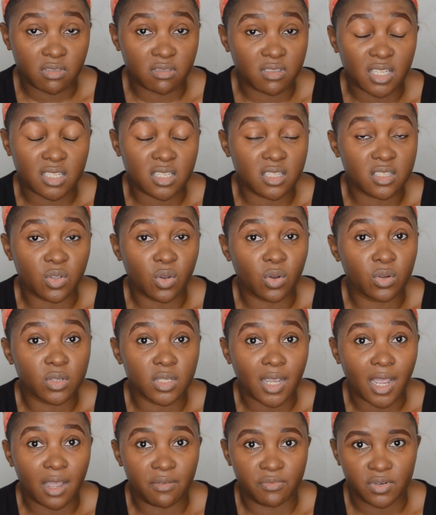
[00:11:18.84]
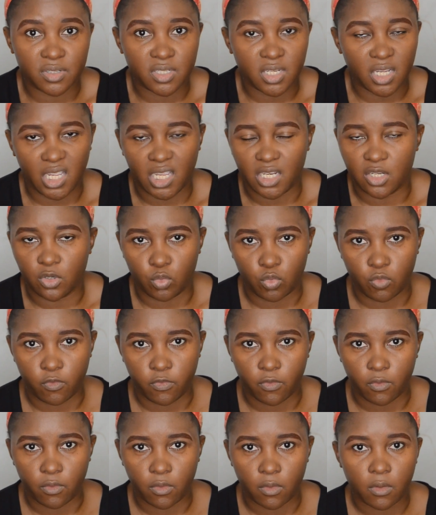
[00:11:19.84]
That is the only coverage I look
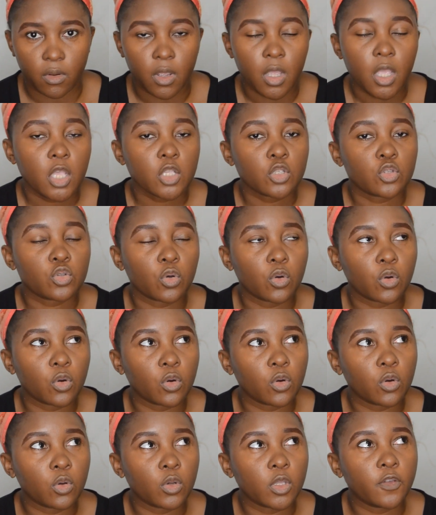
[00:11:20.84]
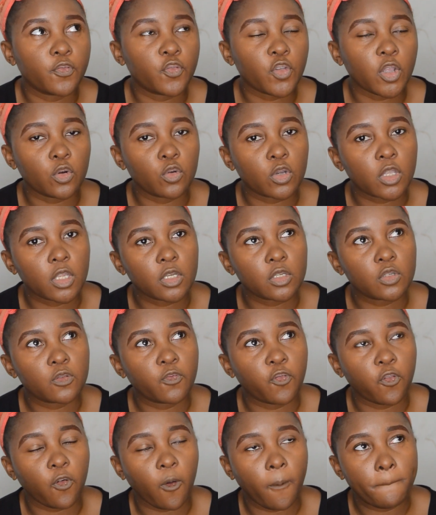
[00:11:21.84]
for. So if you're looking
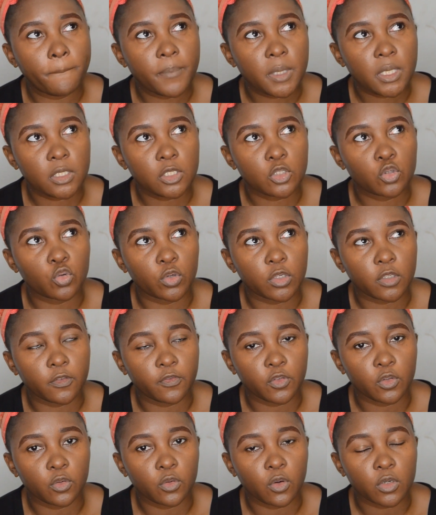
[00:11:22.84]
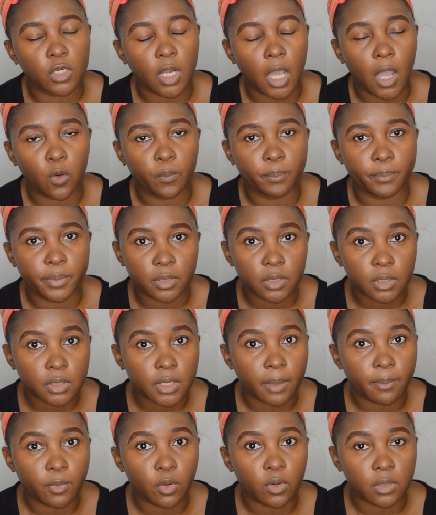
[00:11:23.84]
for me to review on how
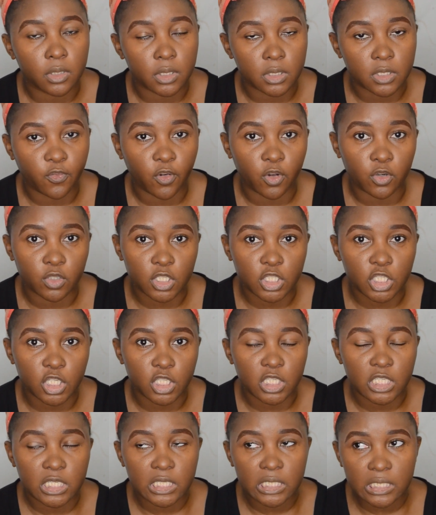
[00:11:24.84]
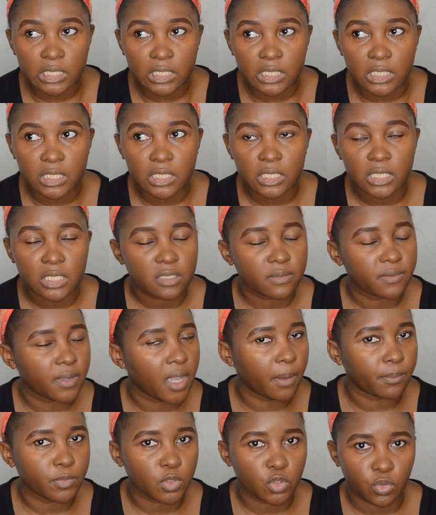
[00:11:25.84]
buildable this foundation is,
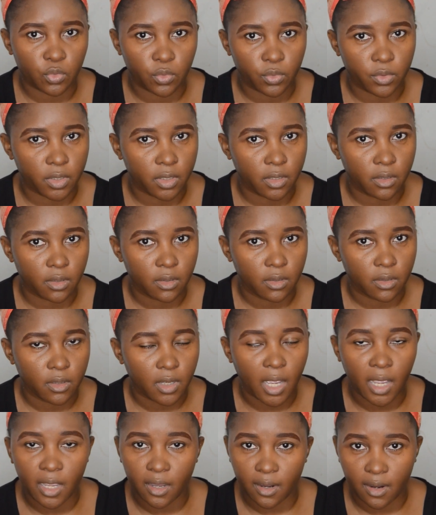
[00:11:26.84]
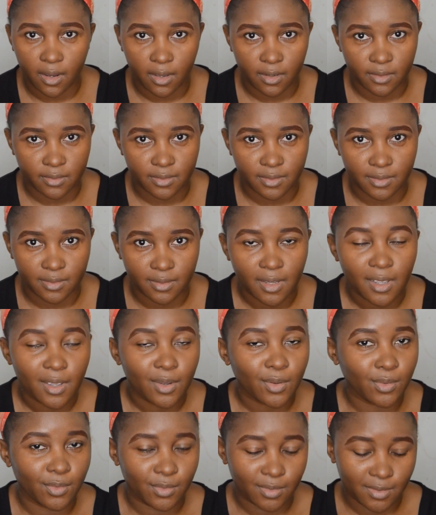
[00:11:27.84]
I'm sorry, I can't,
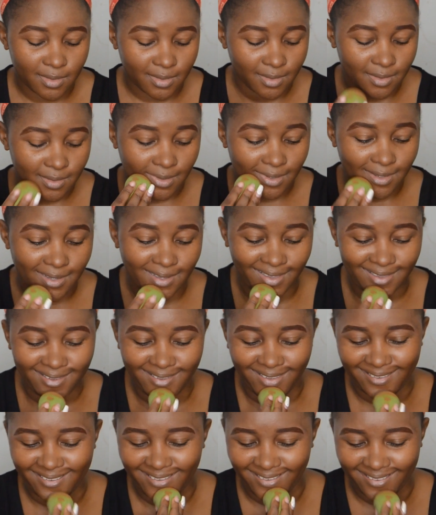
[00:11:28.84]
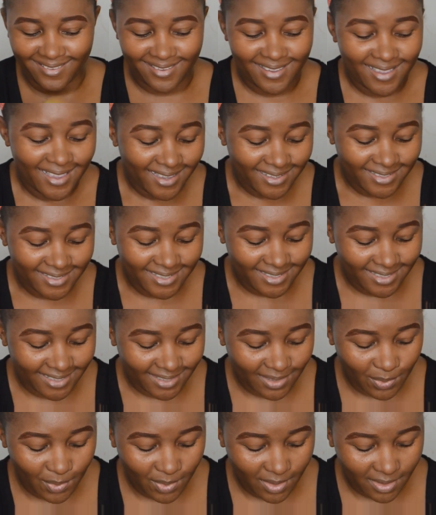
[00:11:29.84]
because
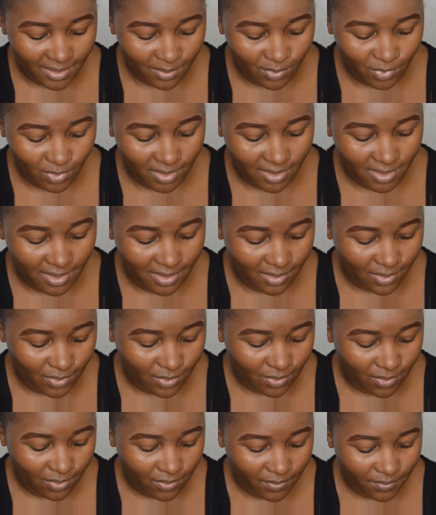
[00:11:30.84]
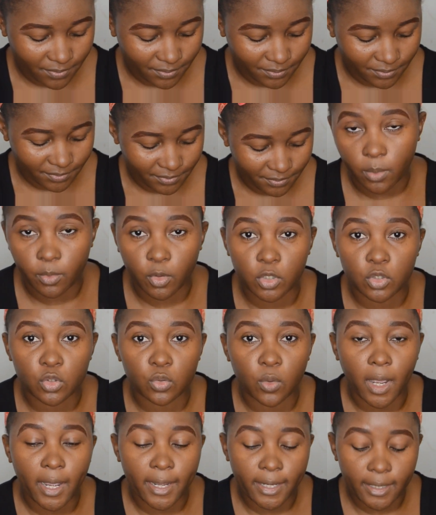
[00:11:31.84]
sitaki kuharibu hii kitu. I'm going
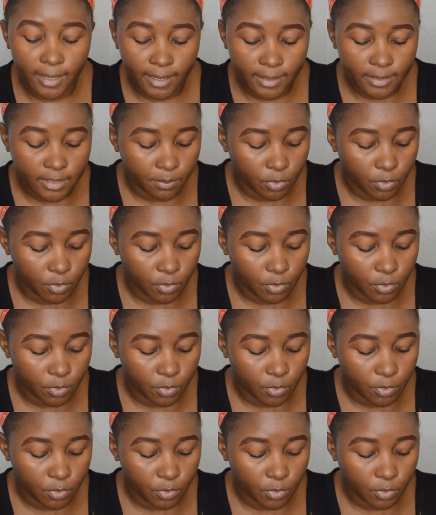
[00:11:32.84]
to highlight.